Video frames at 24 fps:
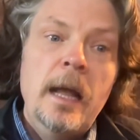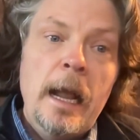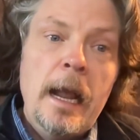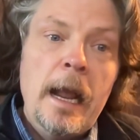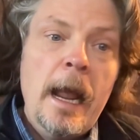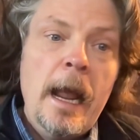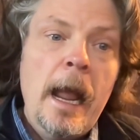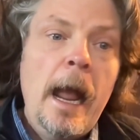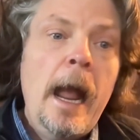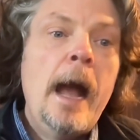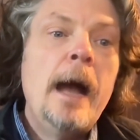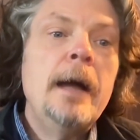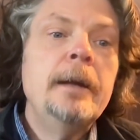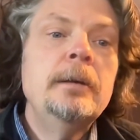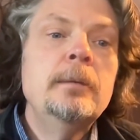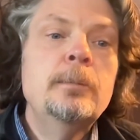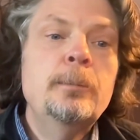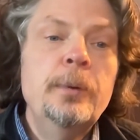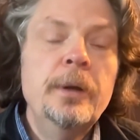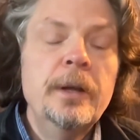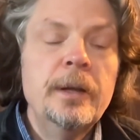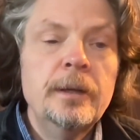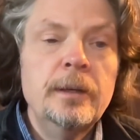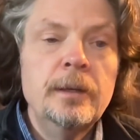
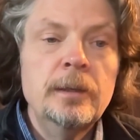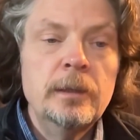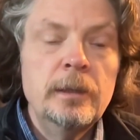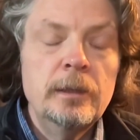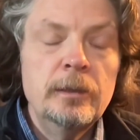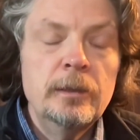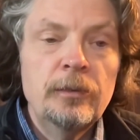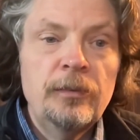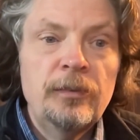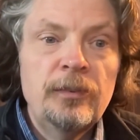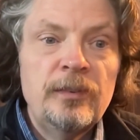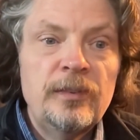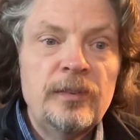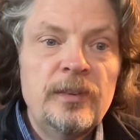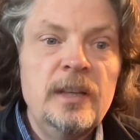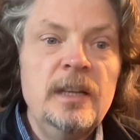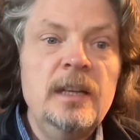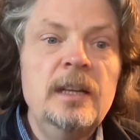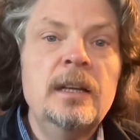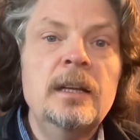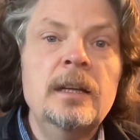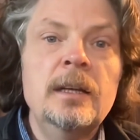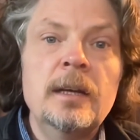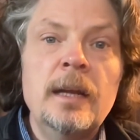had been
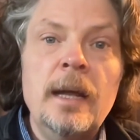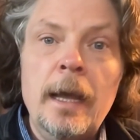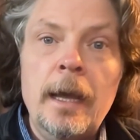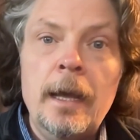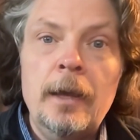seen